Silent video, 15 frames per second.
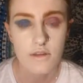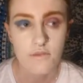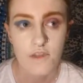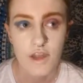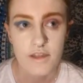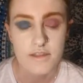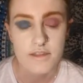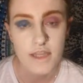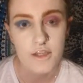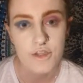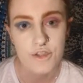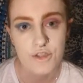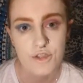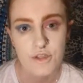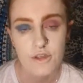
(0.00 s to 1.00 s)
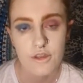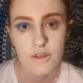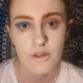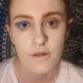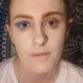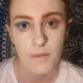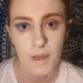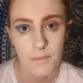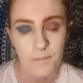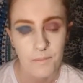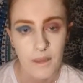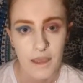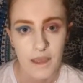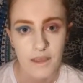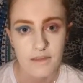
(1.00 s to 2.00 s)
Foundation, my
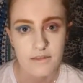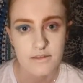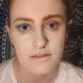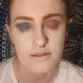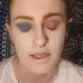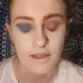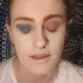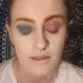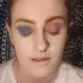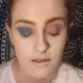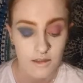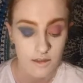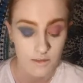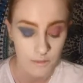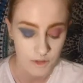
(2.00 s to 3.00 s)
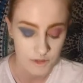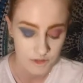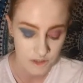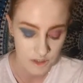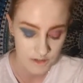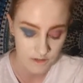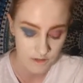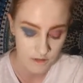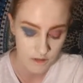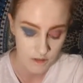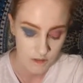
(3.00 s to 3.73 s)
base, like the moisturizer,